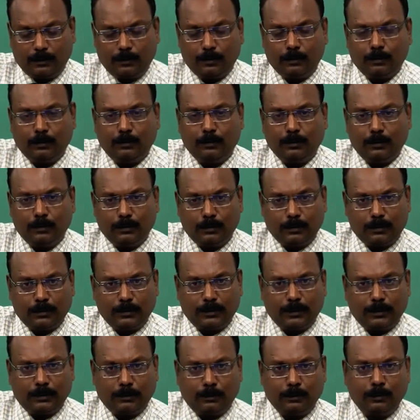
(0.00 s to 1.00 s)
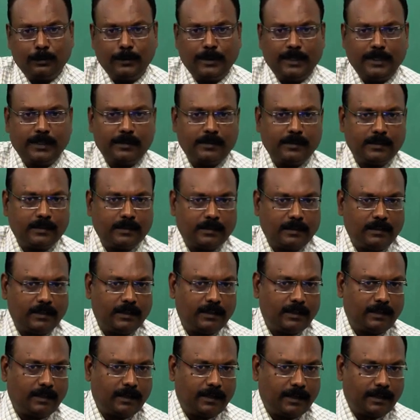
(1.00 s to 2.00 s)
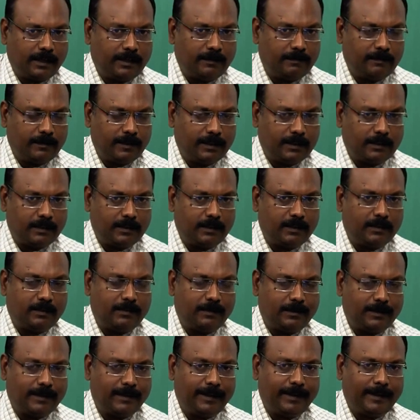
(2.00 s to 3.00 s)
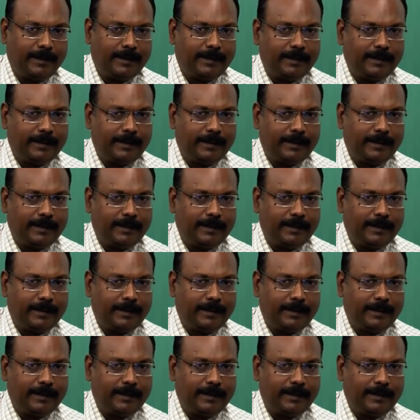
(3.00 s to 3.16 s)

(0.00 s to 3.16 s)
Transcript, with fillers: to the two cases that I have discussed or